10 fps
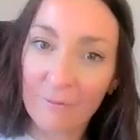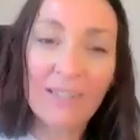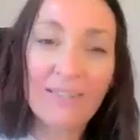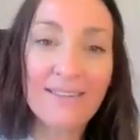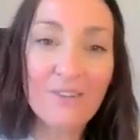
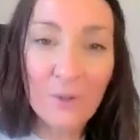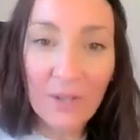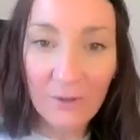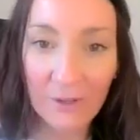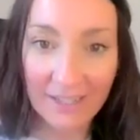What is it
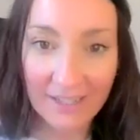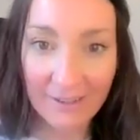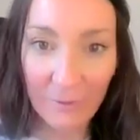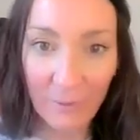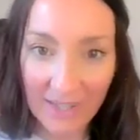triggering
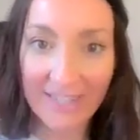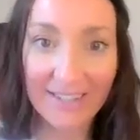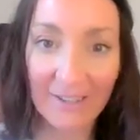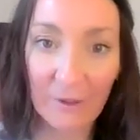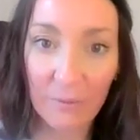
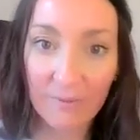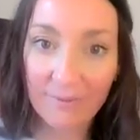within you?